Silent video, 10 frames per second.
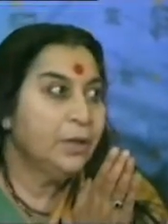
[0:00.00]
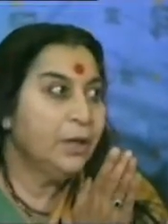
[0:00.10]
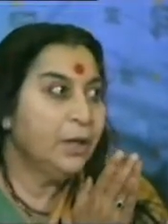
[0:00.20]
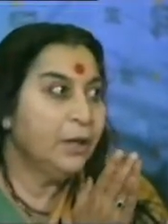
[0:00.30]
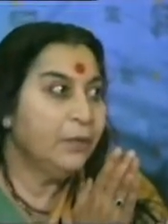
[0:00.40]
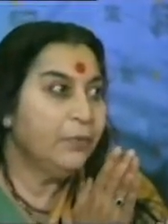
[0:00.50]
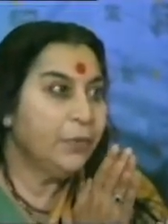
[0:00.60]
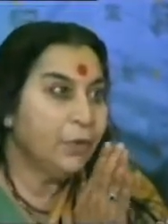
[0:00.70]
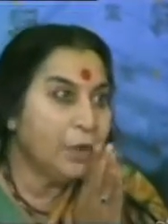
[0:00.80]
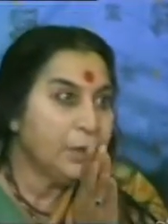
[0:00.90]
uh,
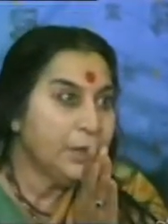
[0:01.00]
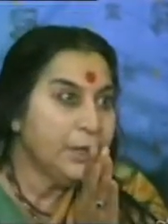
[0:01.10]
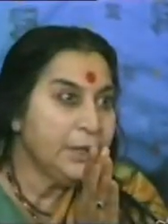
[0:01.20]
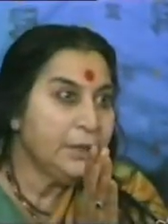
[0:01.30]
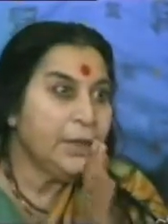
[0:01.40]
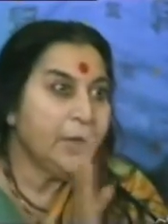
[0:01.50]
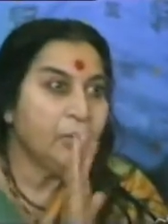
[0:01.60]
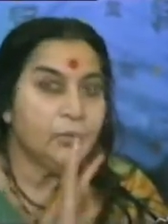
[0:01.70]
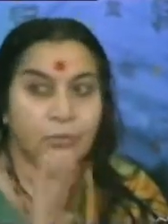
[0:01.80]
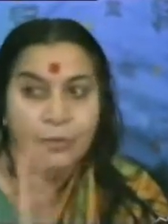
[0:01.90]
forgotten it, and
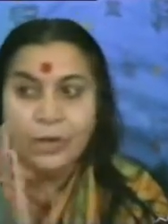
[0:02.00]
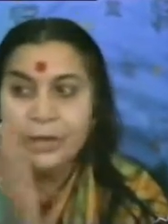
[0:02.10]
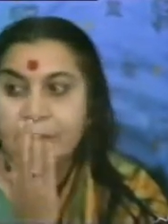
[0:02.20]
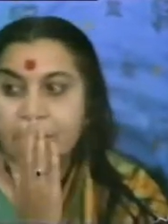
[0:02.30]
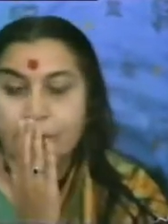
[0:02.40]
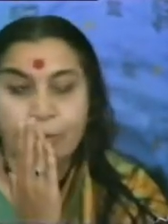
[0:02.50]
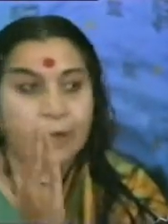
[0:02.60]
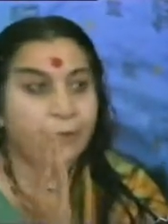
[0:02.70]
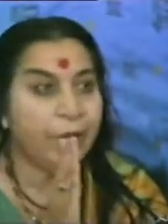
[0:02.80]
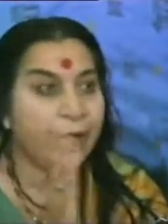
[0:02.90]
also you are you
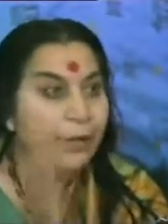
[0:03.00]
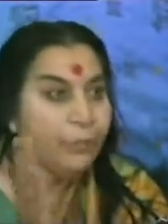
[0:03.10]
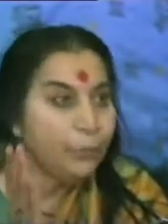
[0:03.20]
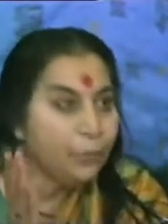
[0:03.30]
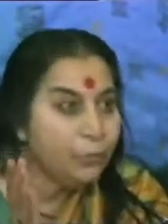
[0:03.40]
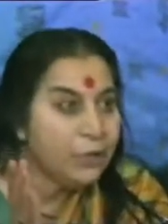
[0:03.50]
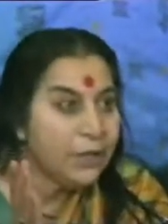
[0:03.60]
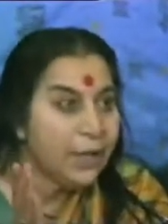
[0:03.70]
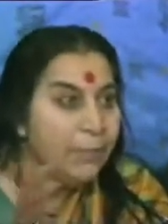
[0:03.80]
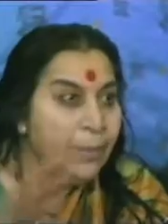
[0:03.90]
were afraid of
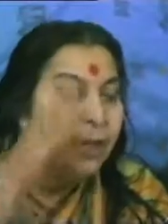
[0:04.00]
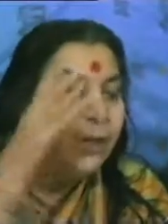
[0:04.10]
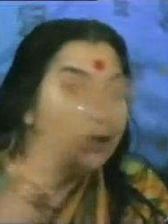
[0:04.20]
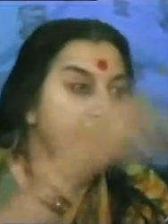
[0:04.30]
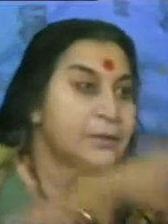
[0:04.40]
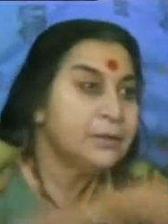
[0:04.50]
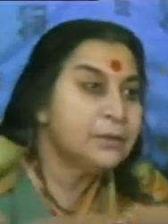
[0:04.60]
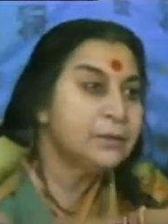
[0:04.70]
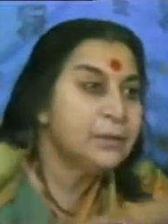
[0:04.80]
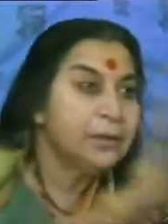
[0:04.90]
using them, and it's